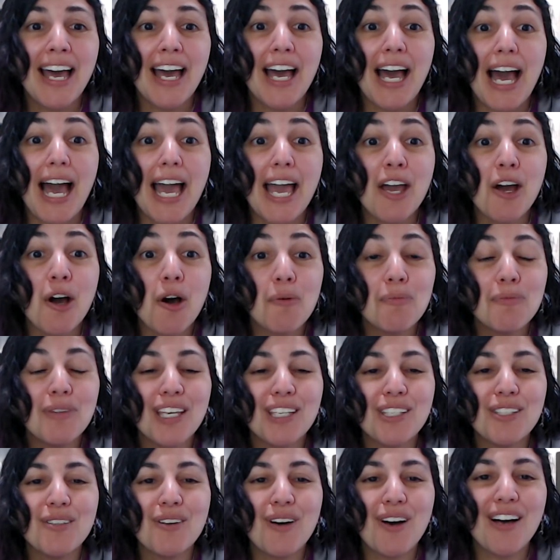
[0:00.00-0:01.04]
I hope that
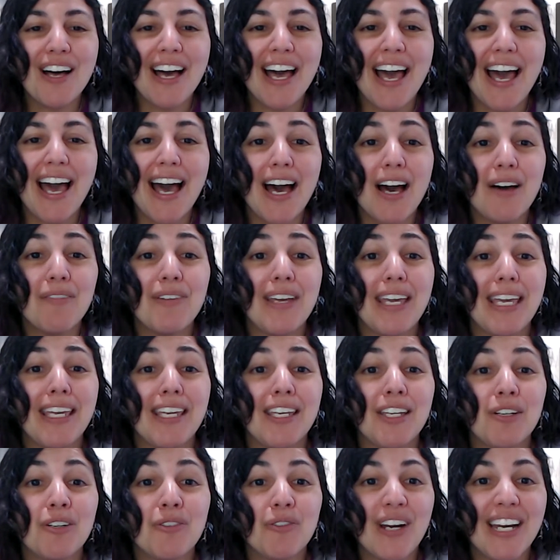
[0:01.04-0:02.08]
you all have
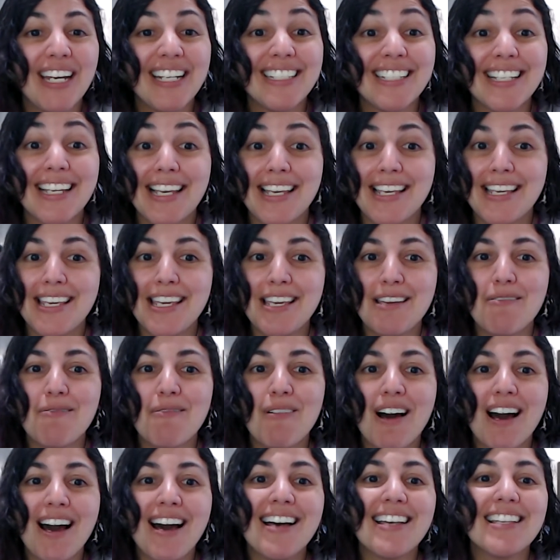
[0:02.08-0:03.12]
a great
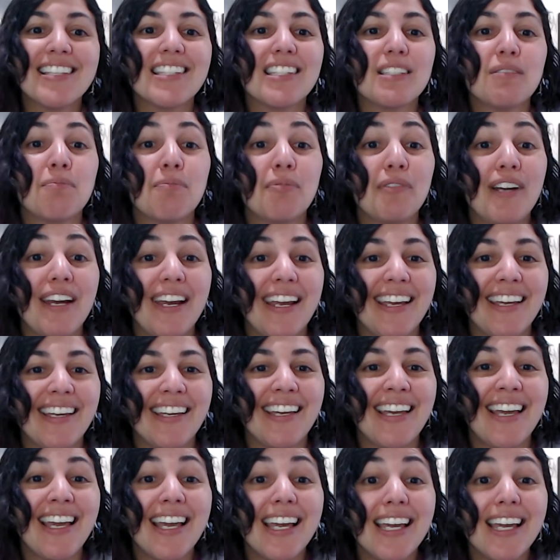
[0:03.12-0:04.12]
Iwa spring.